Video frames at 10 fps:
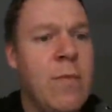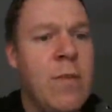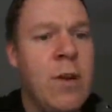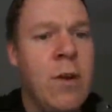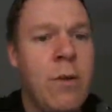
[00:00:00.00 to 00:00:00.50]

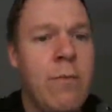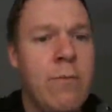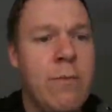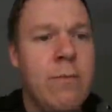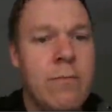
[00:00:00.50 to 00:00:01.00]
So
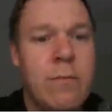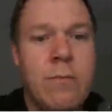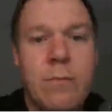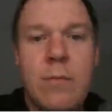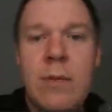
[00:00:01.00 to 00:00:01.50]

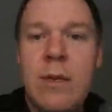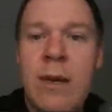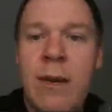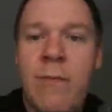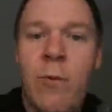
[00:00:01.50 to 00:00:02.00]

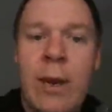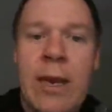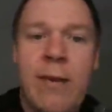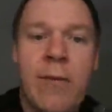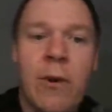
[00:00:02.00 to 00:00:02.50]
if
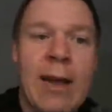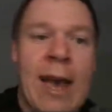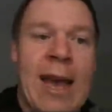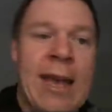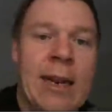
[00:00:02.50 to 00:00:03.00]
we have got an
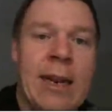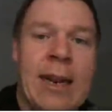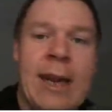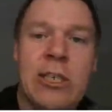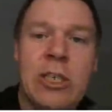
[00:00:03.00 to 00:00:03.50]
A and
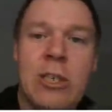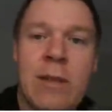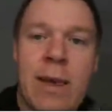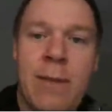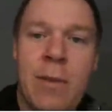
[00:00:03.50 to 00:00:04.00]
an H,
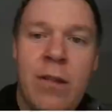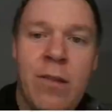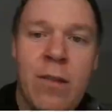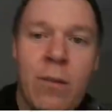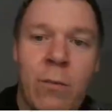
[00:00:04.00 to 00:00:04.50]
then that
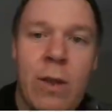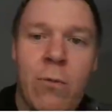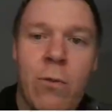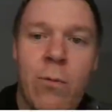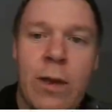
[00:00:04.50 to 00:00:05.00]
means that we
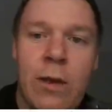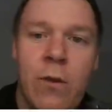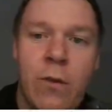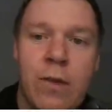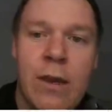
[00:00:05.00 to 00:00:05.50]
will be
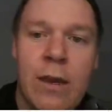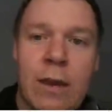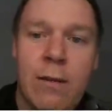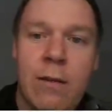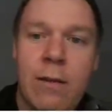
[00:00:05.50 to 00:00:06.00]
using
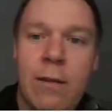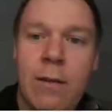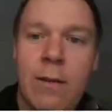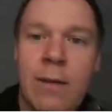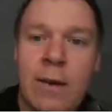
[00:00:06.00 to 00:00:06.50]

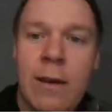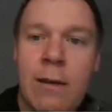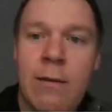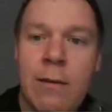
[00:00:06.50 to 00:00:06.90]
the